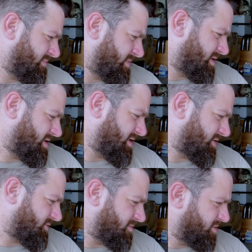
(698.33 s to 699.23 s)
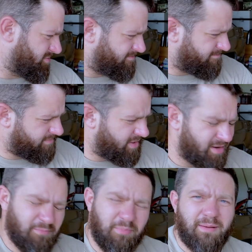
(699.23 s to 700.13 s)
I think that's what I'm gonna do.
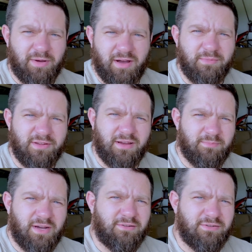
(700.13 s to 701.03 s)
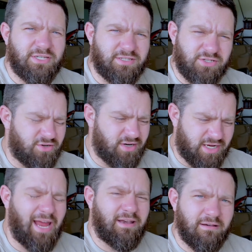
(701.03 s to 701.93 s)
But I'm not gonna just start
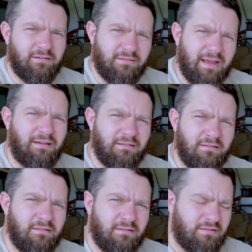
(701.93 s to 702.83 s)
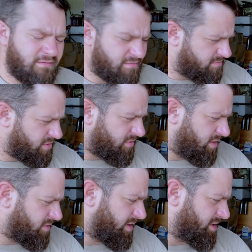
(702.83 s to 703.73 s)
cutting. Okay, do a
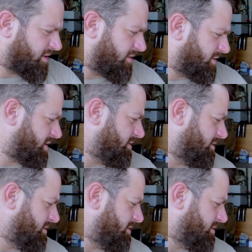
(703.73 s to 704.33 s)
little research,